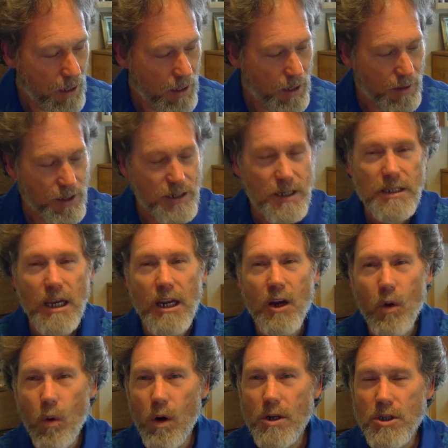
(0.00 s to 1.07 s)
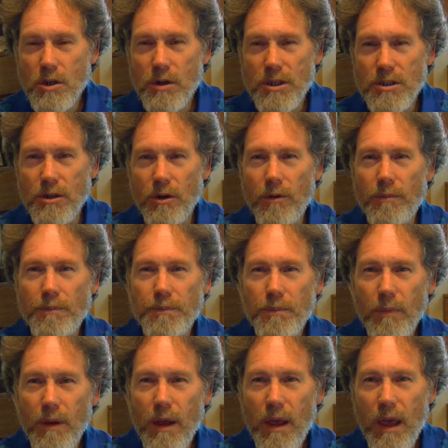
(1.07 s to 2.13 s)
Now, this is a quartz crystal
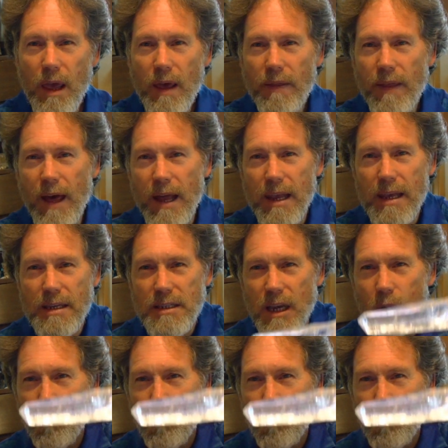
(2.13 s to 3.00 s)
that is a